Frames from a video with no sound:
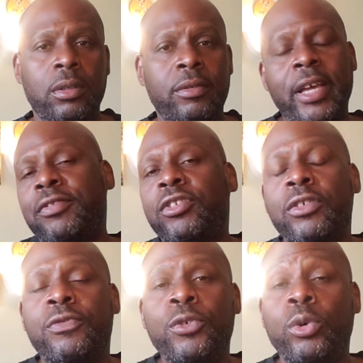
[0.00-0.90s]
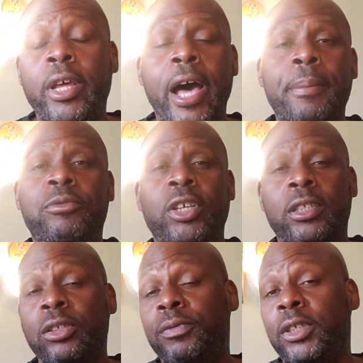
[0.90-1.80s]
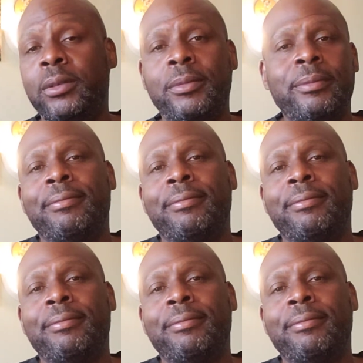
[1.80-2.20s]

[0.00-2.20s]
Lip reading: That's just viewing it objectively.